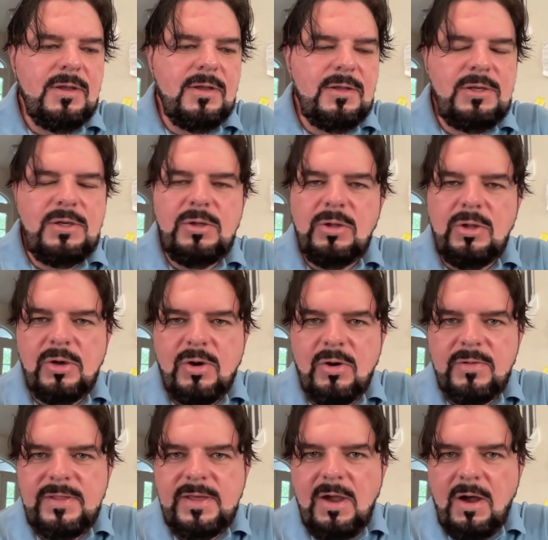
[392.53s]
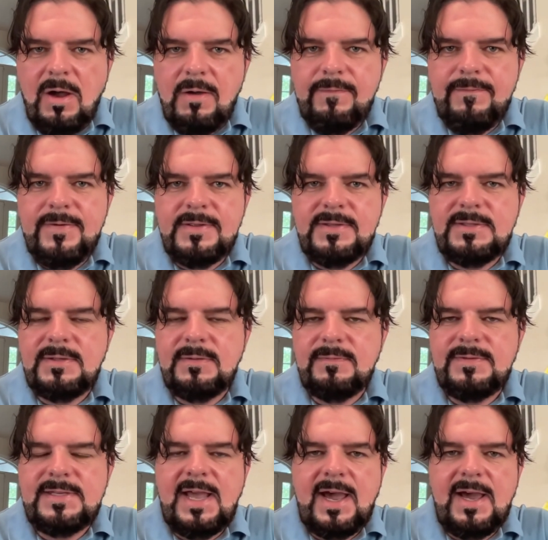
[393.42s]
You look on the
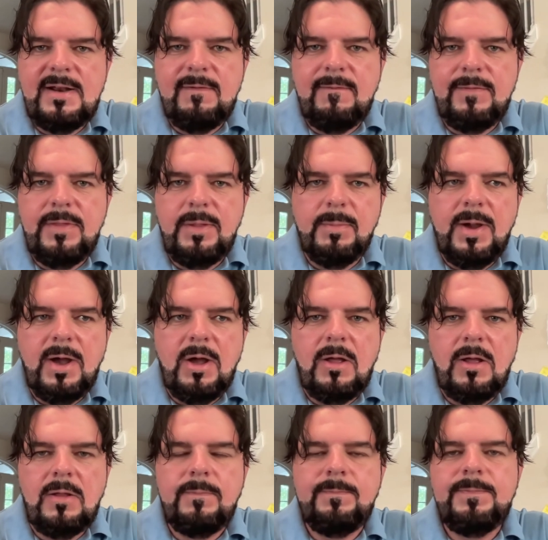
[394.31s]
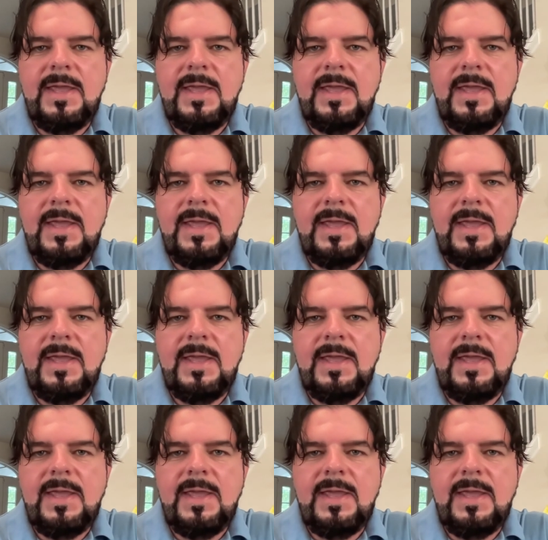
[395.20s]
offensive side of the ball.